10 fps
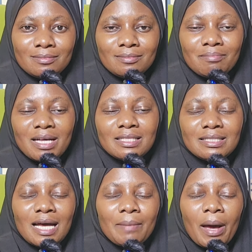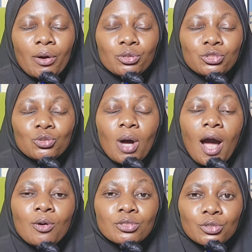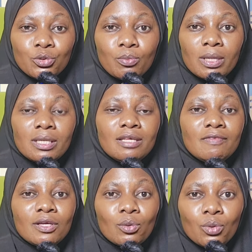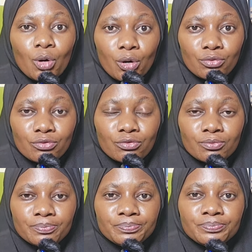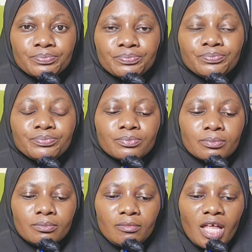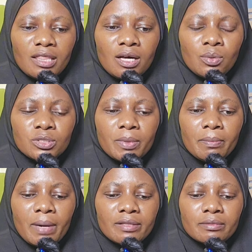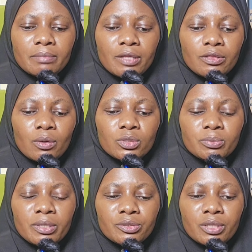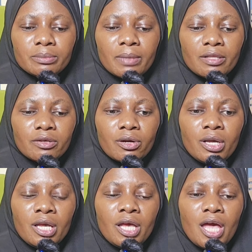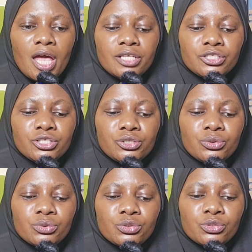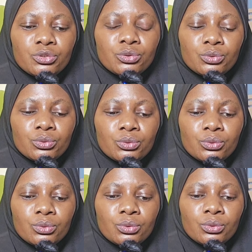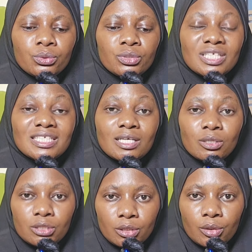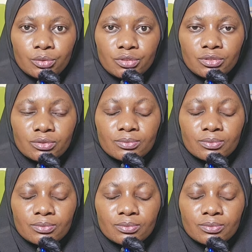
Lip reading: by the time I got to know I was a human living on earth. That was my grandmother. And she used to sell clothes.